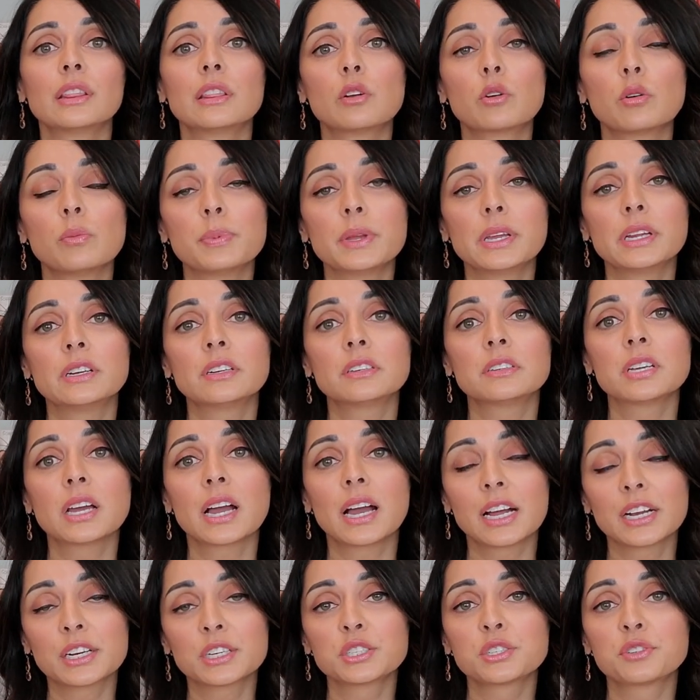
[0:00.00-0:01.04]
there will be an
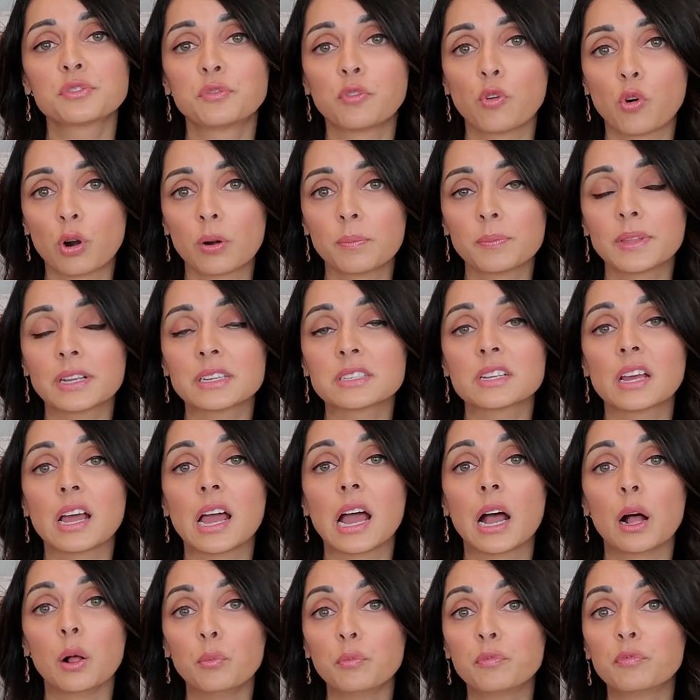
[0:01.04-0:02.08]
attached form that's a
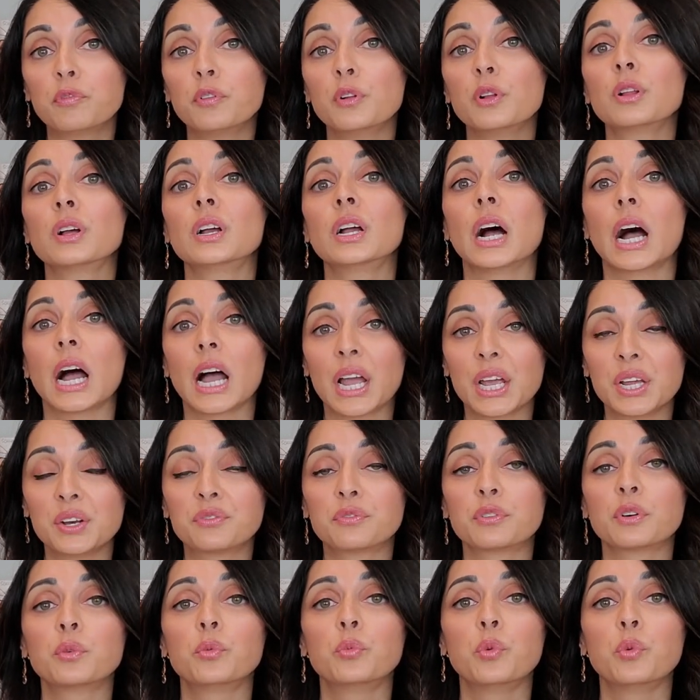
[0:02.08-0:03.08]
helpful guide for